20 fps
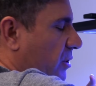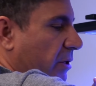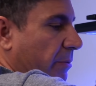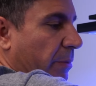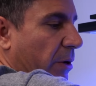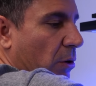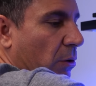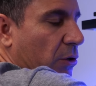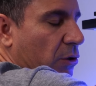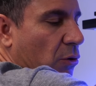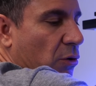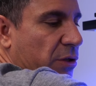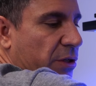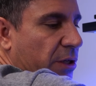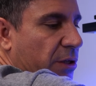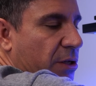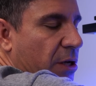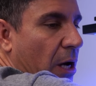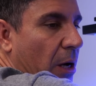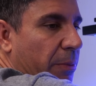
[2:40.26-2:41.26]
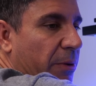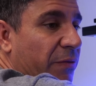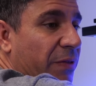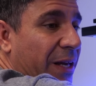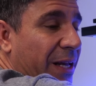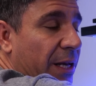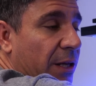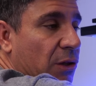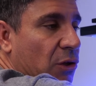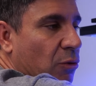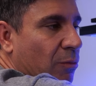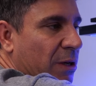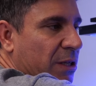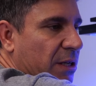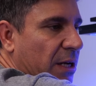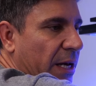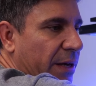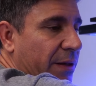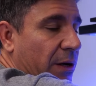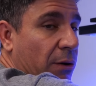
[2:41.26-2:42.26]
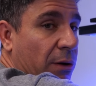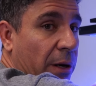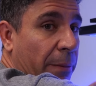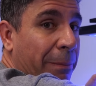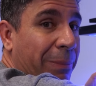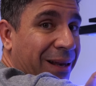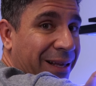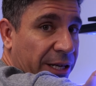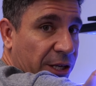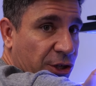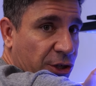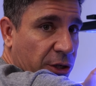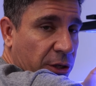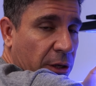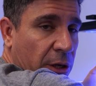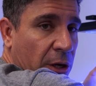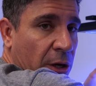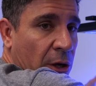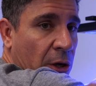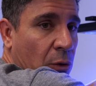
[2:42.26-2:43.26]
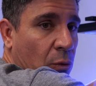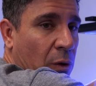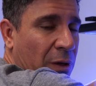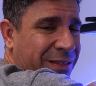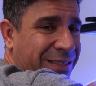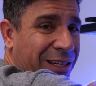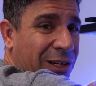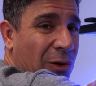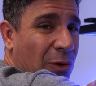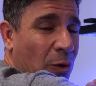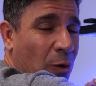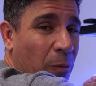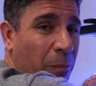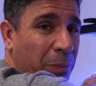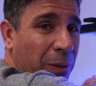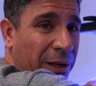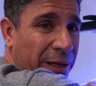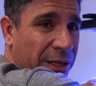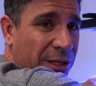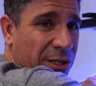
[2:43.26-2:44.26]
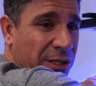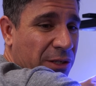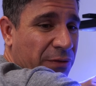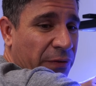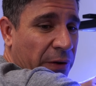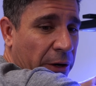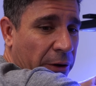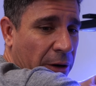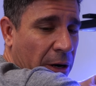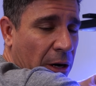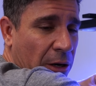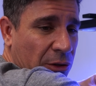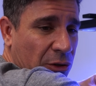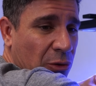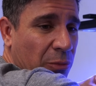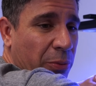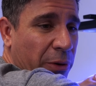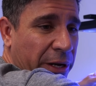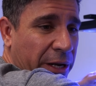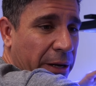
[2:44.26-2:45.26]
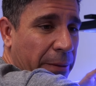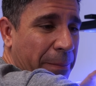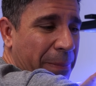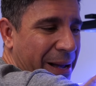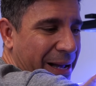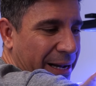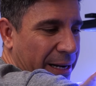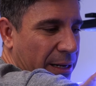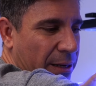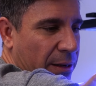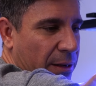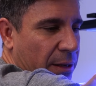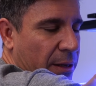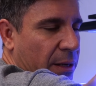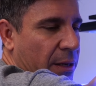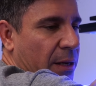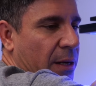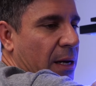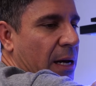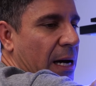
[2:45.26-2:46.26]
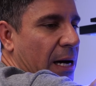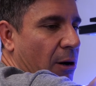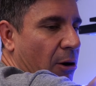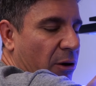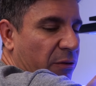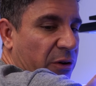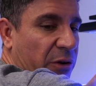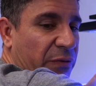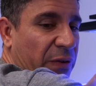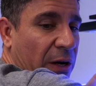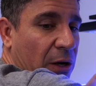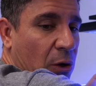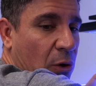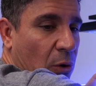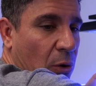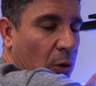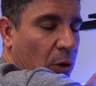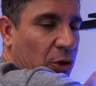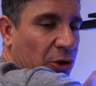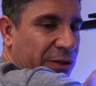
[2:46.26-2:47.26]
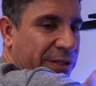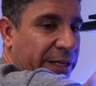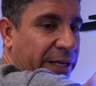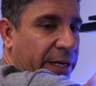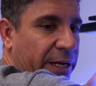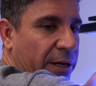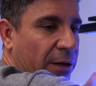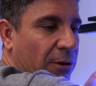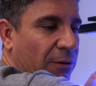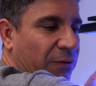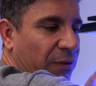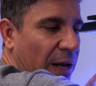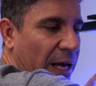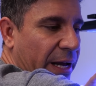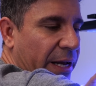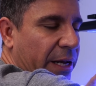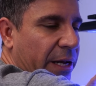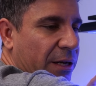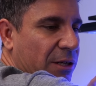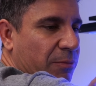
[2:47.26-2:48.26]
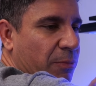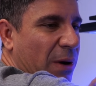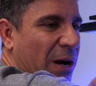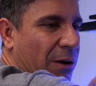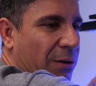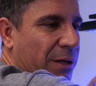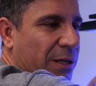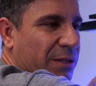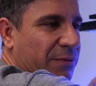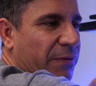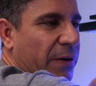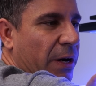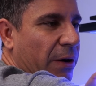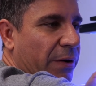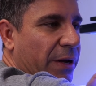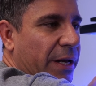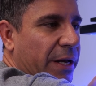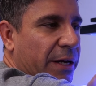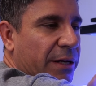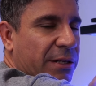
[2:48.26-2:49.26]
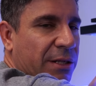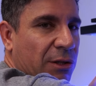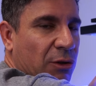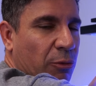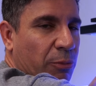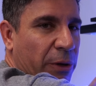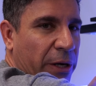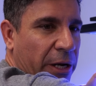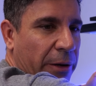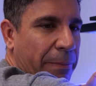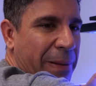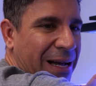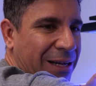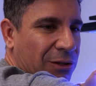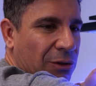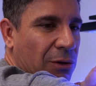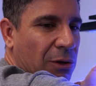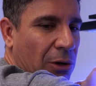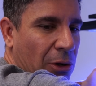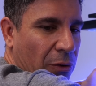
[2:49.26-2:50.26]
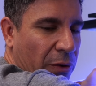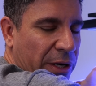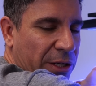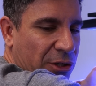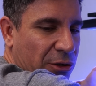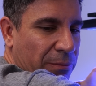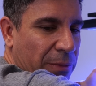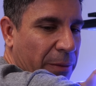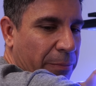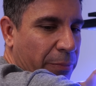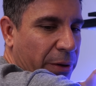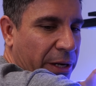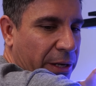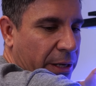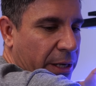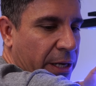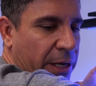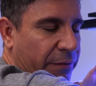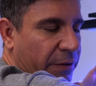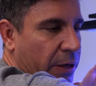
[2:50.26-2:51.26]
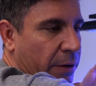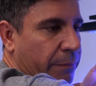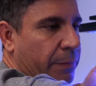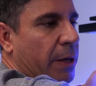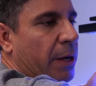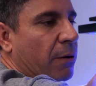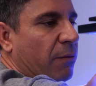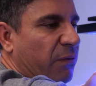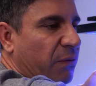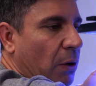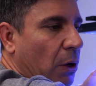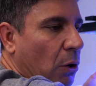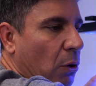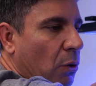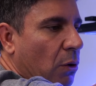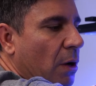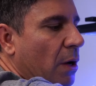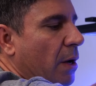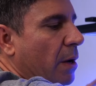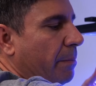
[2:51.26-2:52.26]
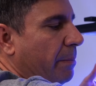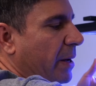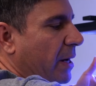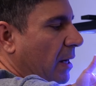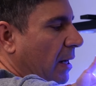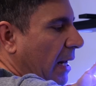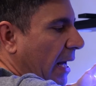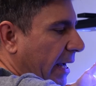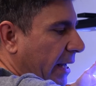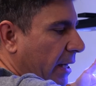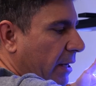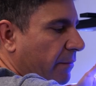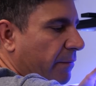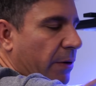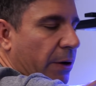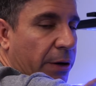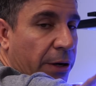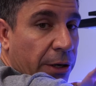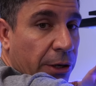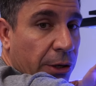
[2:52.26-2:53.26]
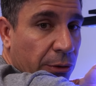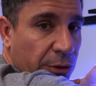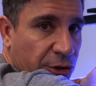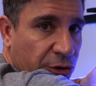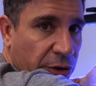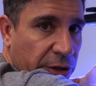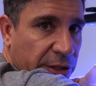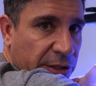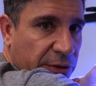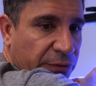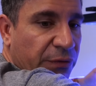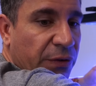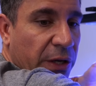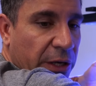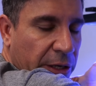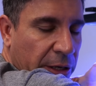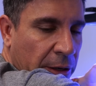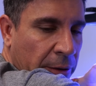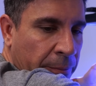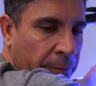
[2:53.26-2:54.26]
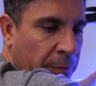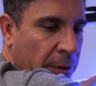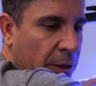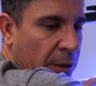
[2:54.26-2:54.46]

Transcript: the middle, towards the top, if they get too much light, they're gonna bleach. Once the coral bleach, it's very hard to bring it back. However, if a coral doesn't get enough light, gets brown, it's very easy to bring it back to coloration by giving it better flow, better lighting, better nutrients, feeding them.